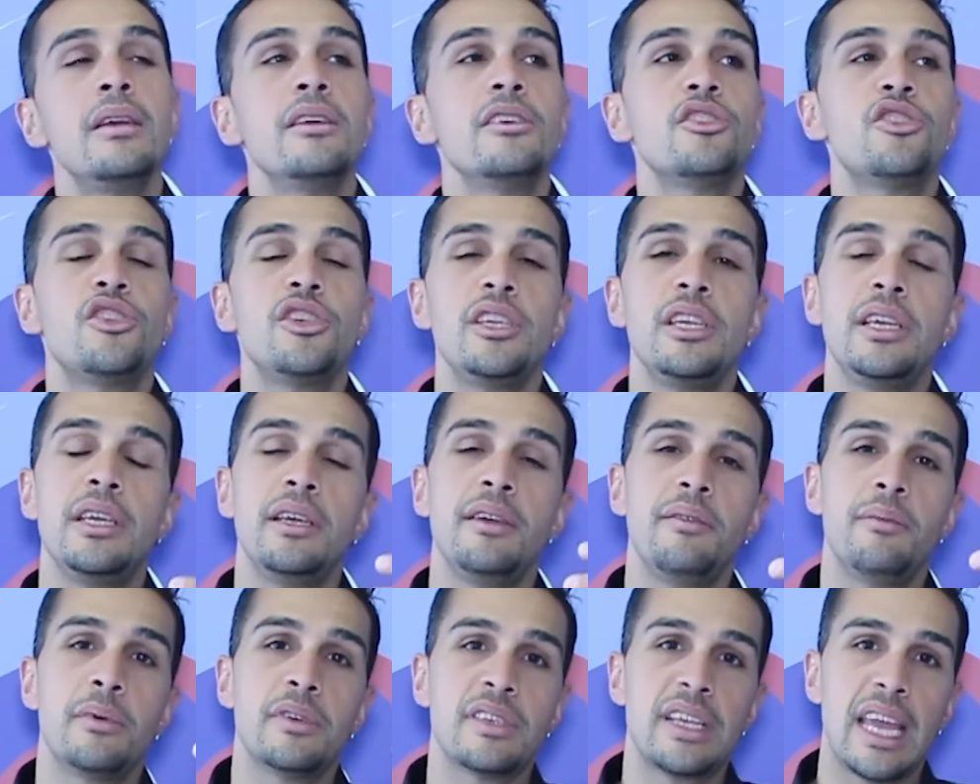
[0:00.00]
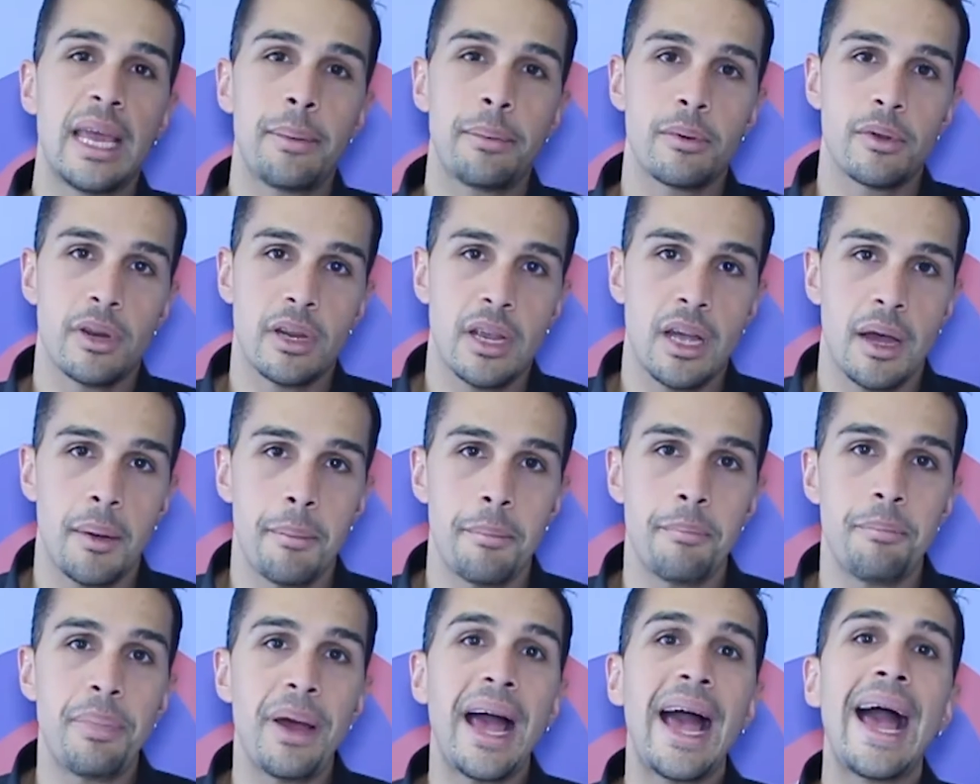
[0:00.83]
She was able to
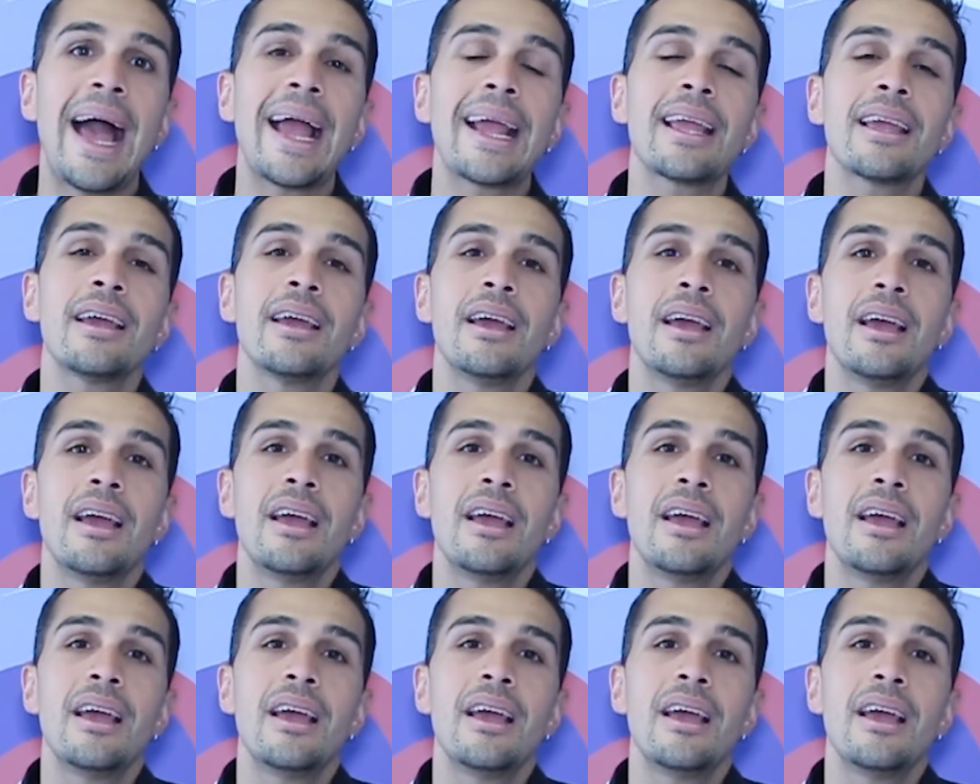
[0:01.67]
come back.